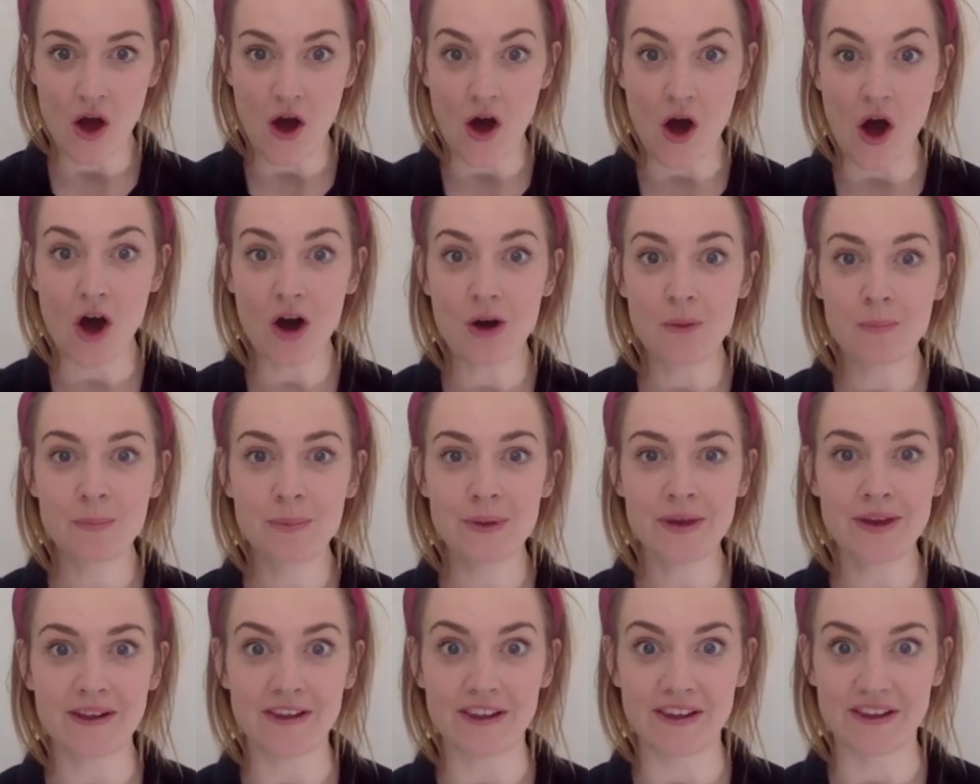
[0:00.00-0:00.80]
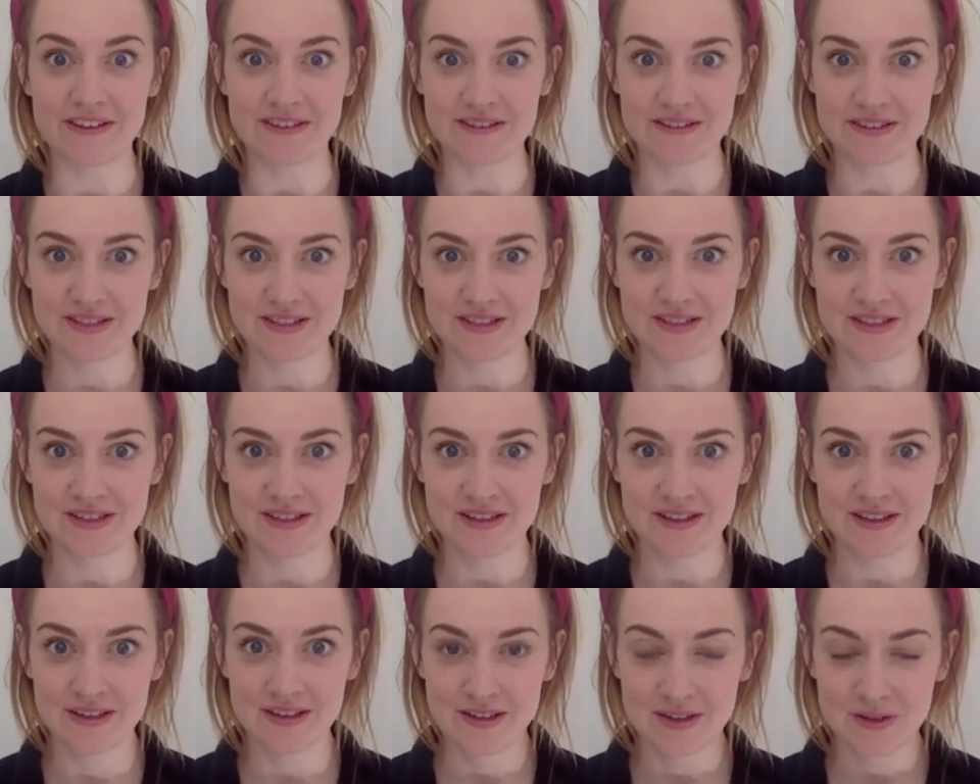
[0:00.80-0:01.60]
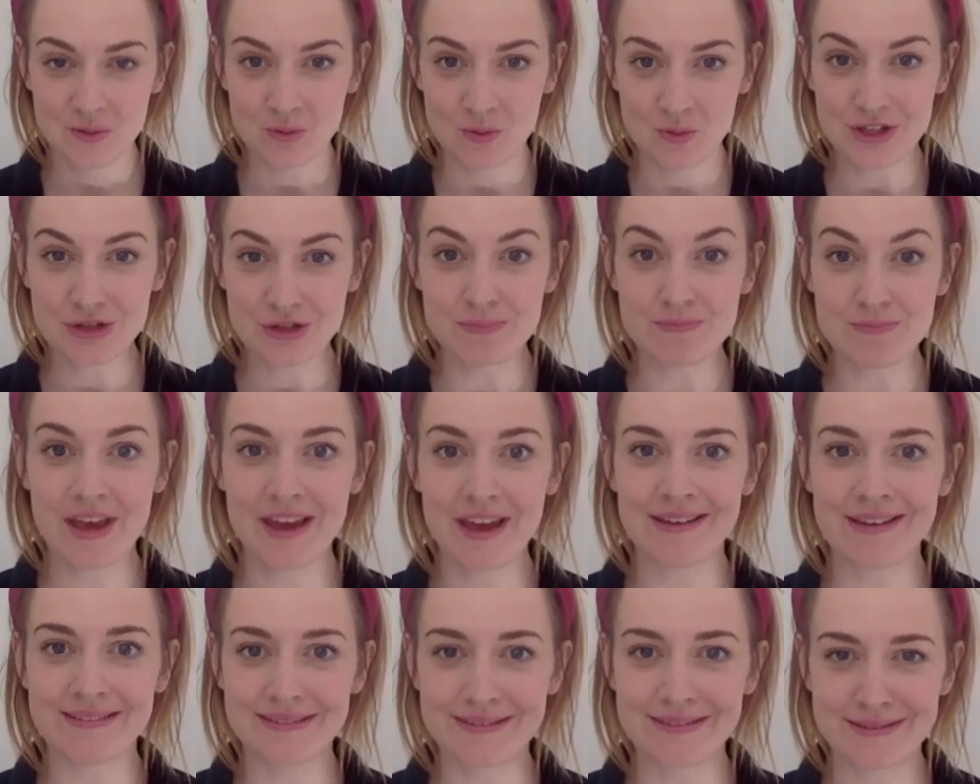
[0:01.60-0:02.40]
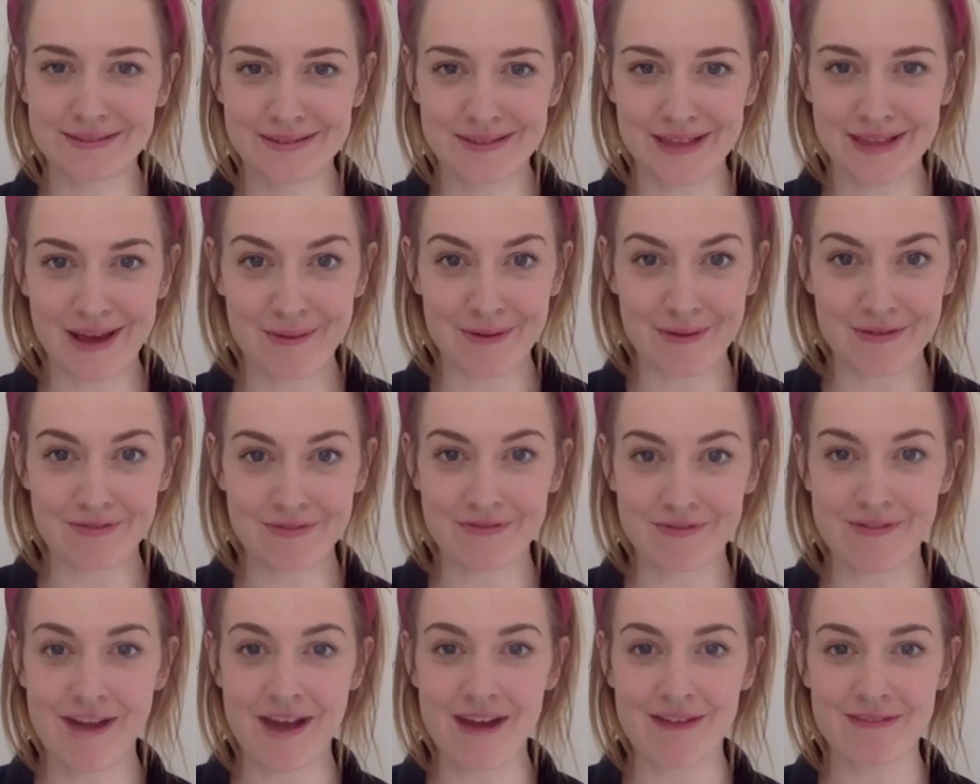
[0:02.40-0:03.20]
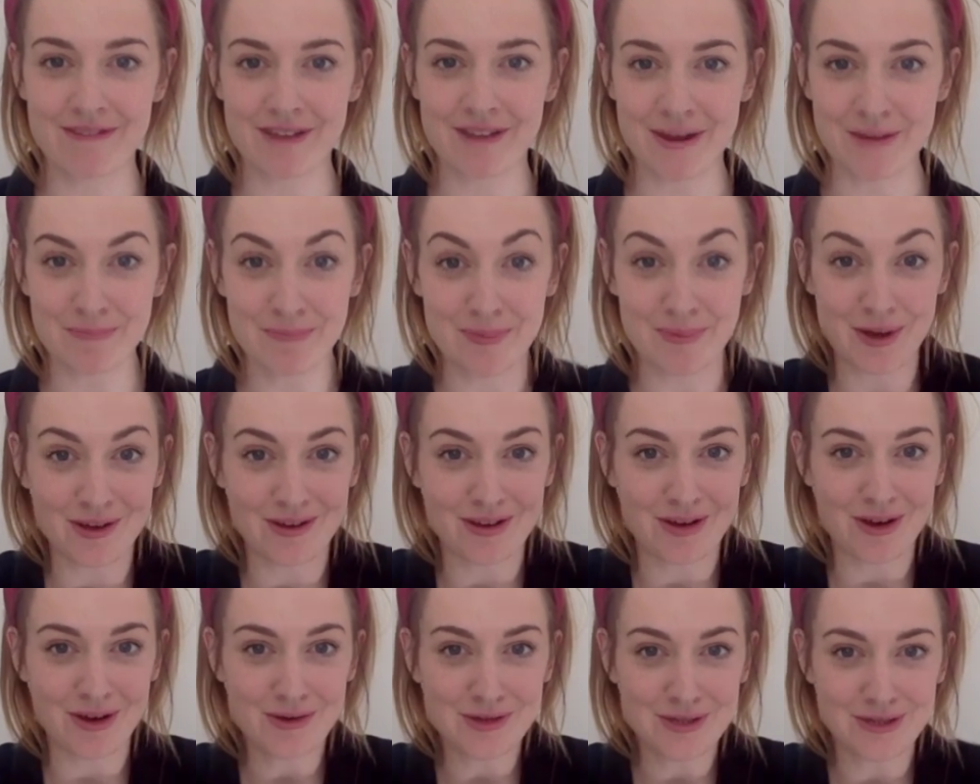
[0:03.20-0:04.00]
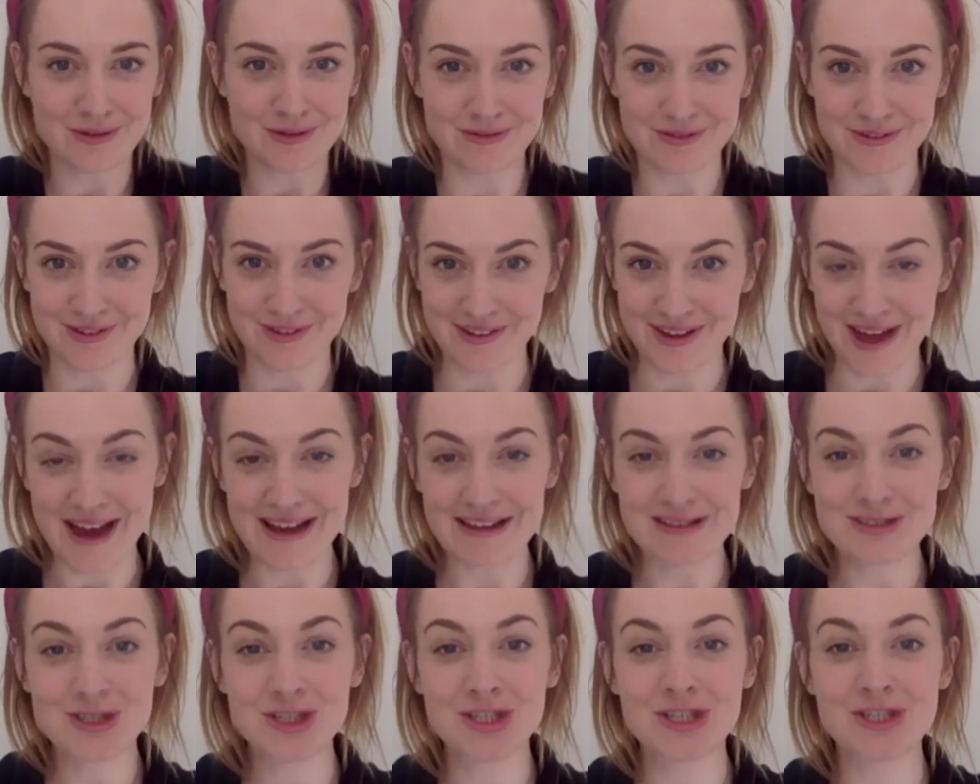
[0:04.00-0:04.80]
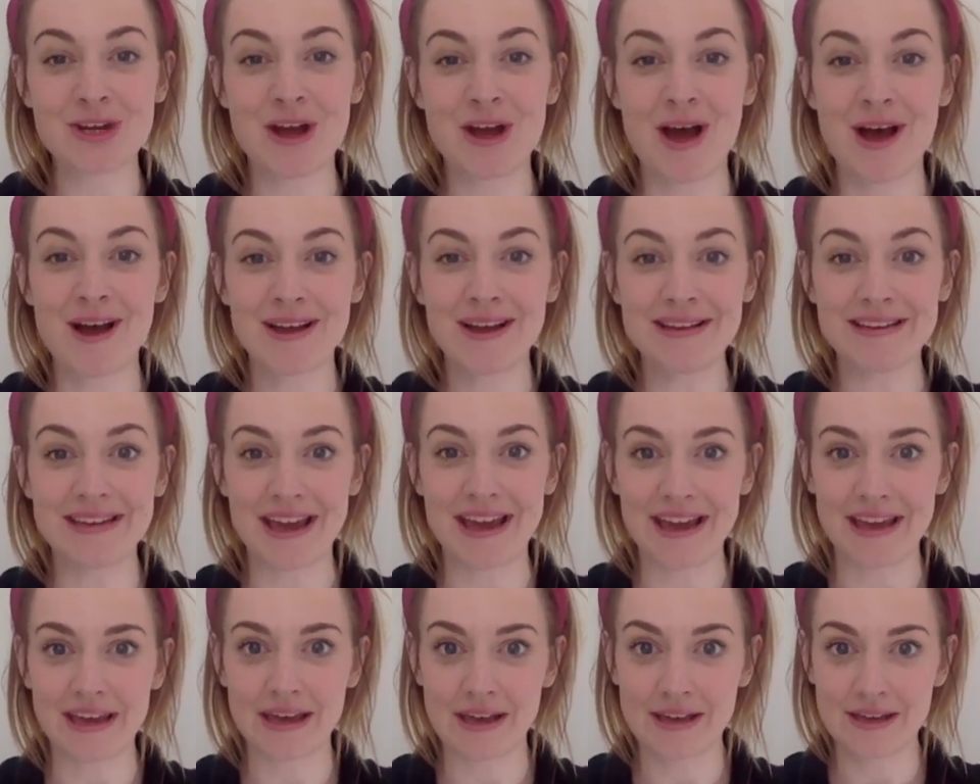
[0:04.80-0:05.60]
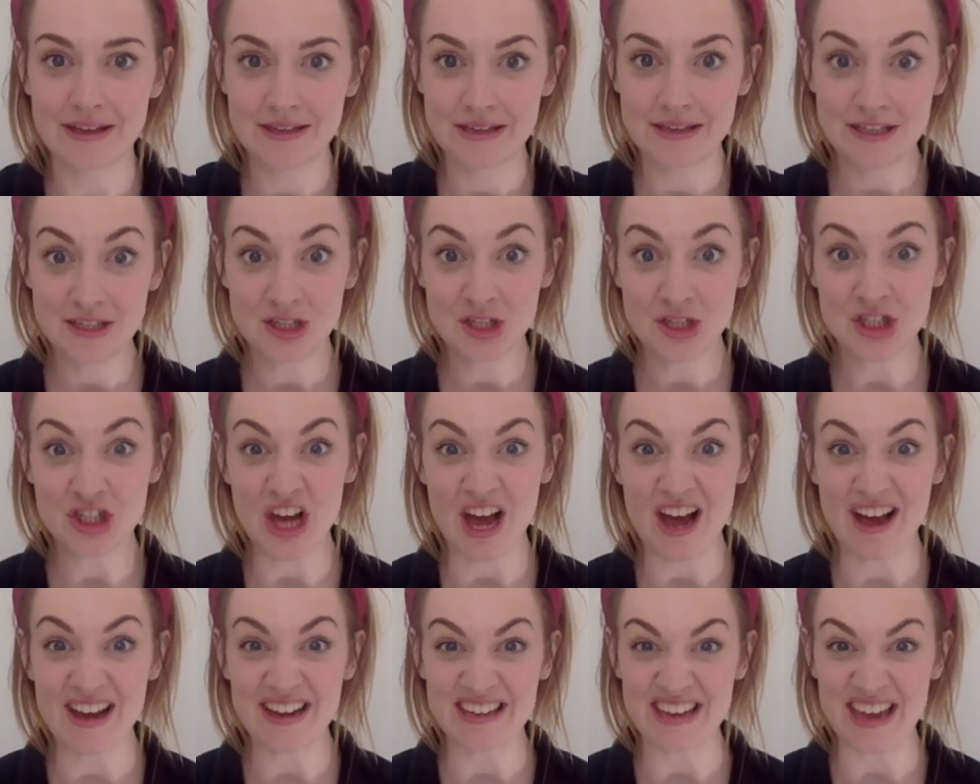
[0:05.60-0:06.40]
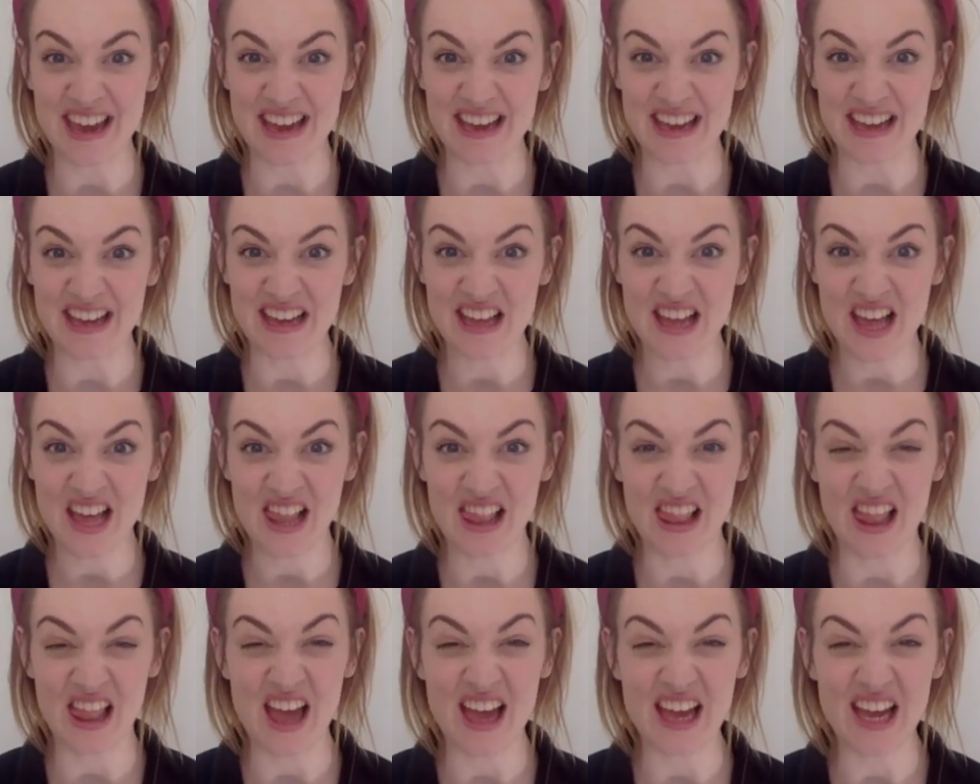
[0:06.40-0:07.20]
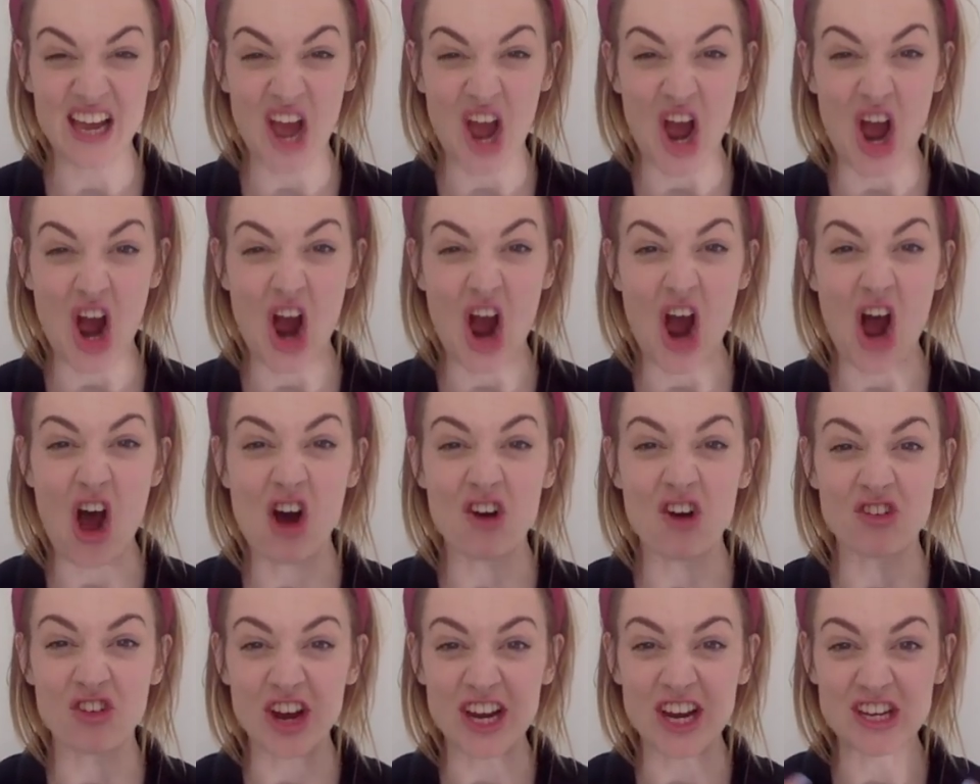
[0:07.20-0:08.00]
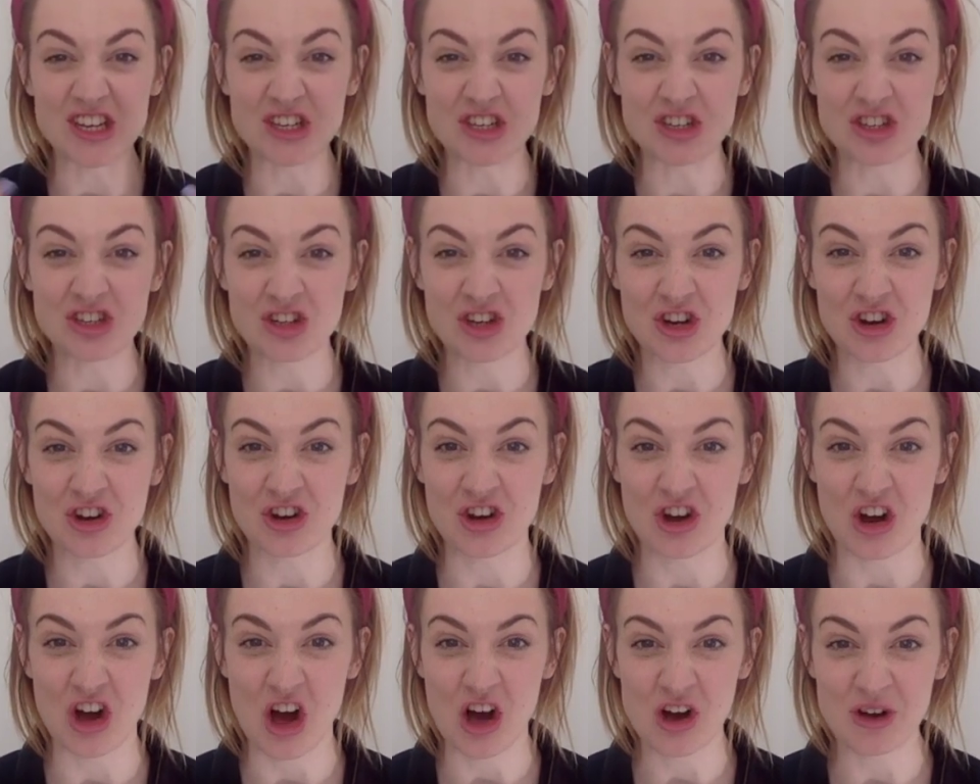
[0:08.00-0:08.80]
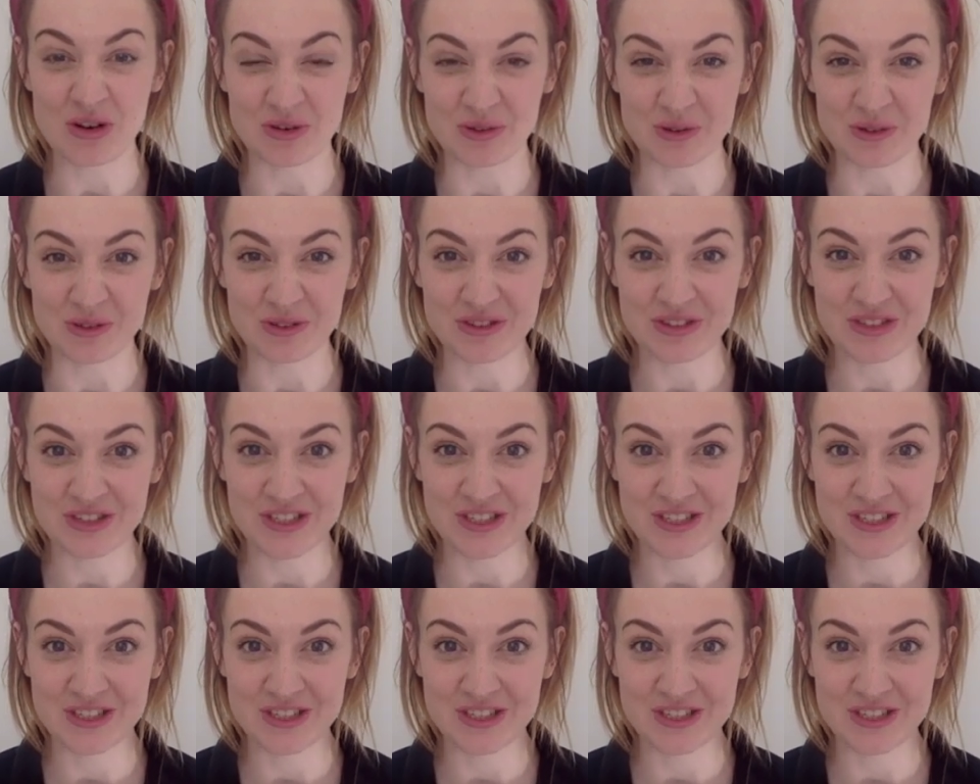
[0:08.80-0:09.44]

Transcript: opulent, which means they were very beautiful and shiny, shining like orange gold.